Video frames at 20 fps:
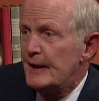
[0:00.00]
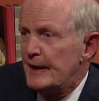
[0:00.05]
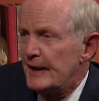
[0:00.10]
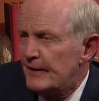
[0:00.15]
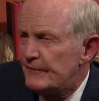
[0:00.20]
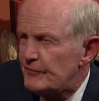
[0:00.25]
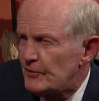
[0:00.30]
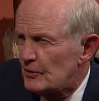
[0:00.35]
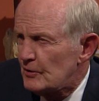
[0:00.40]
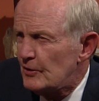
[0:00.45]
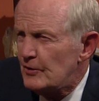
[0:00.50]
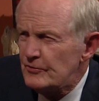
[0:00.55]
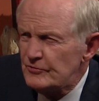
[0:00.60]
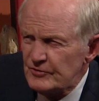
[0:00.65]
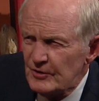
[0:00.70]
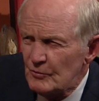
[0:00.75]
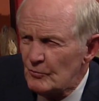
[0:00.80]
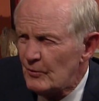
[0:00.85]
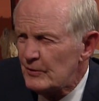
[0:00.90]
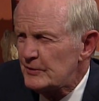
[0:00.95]
if you're
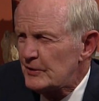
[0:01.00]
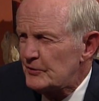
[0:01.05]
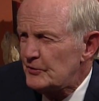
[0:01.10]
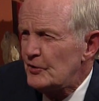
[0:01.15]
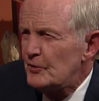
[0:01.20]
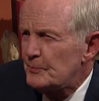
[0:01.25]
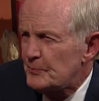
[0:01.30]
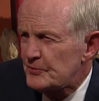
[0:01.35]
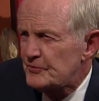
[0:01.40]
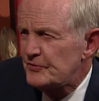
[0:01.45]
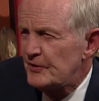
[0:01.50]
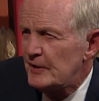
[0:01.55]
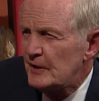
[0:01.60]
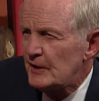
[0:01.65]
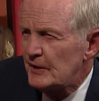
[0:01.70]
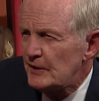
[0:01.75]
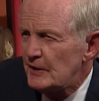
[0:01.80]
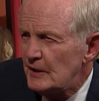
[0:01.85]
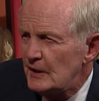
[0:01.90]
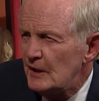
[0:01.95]
losing 1% to 2%
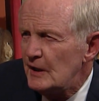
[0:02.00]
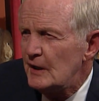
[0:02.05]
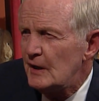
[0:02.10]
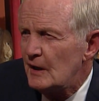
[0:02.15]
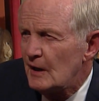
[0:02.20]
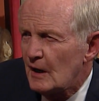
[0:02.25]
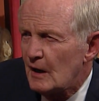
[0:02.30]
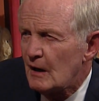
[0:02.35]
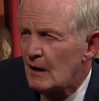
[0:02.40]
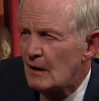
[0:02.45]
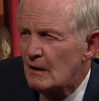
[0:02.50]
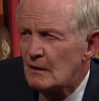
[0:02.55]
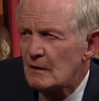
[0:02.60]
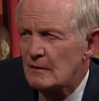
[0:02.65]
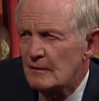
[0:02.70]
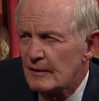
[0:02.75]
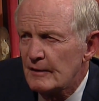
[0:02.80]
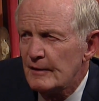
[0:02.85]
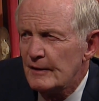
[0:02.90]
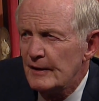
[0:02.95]
a year,
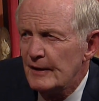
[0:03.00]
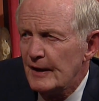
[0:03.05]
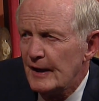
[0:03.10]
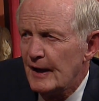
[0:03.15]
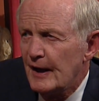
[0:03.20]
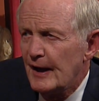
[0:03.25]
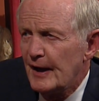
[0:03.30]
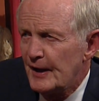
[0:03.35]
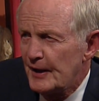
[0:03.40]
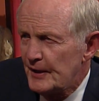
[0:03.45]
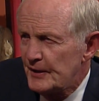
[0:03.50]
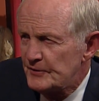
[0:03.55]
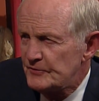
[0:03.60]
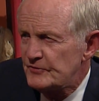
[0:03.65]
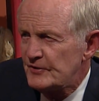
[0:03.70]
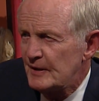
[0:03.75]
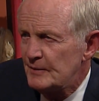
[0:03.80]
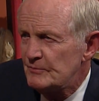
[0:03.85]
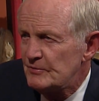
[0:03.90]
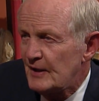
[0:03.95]
uh, it
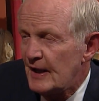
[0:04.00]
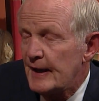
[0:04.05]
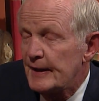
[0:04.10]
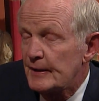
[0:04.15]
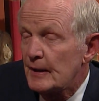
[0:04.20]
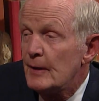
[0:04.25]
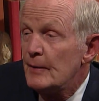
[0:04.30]
seems like